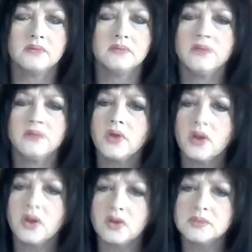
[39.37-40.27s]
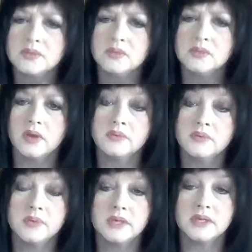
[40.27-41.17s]
very hurt sometimes
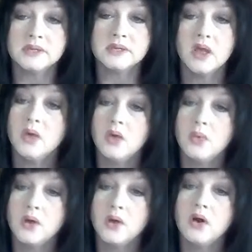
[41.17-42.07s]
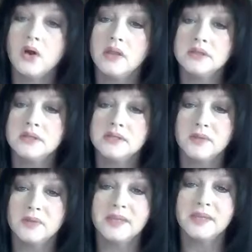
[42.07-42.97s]
because when we call out to
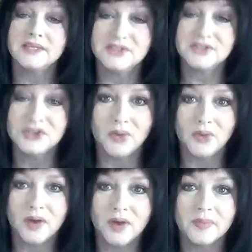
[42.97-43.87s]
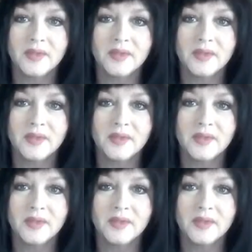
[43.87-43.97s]
Him, He doesn't show up.